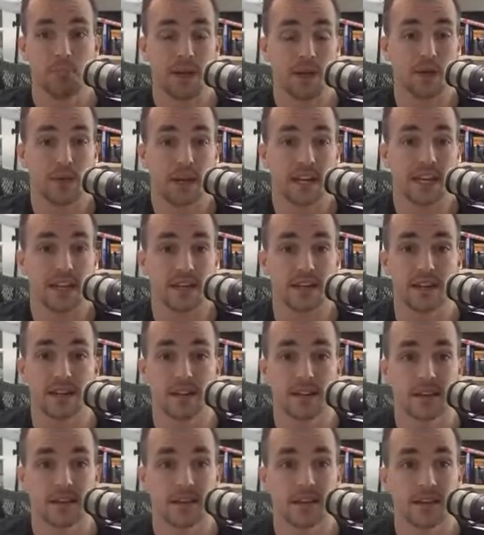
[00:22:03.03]
Period.
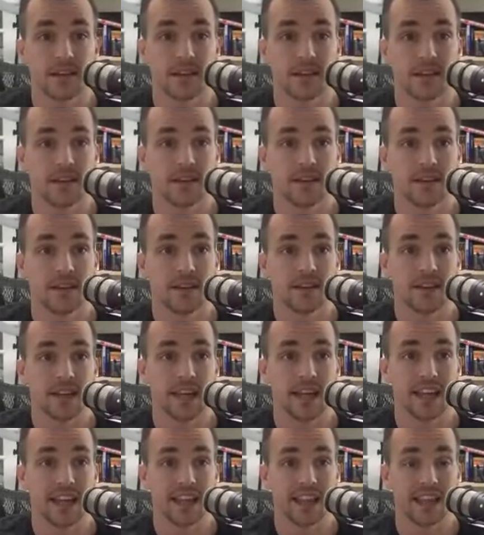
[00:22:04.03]

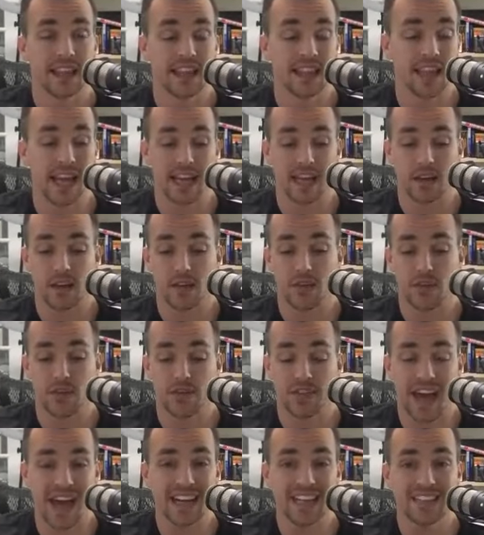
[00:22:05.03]
Like,
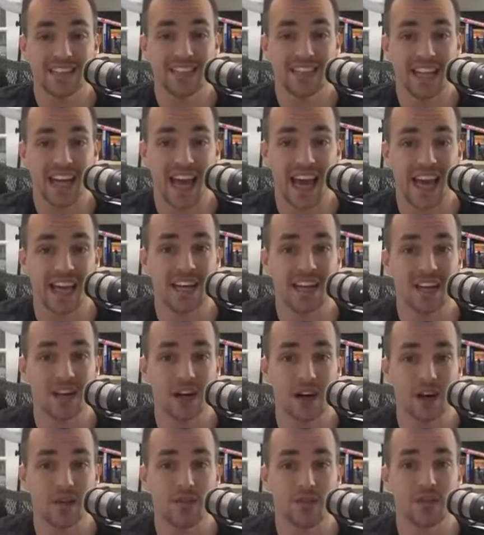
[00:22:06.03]
that is the end
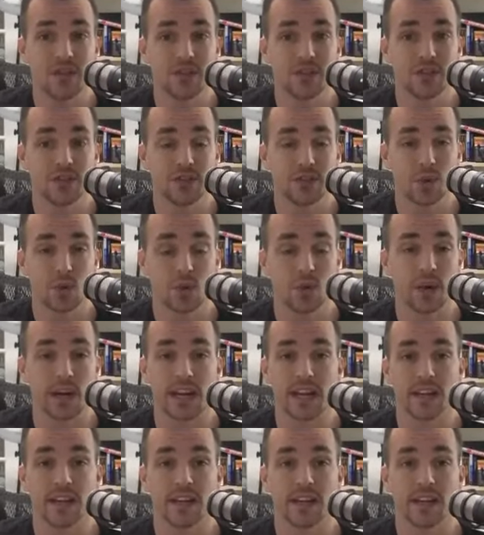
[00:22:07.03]
of the story.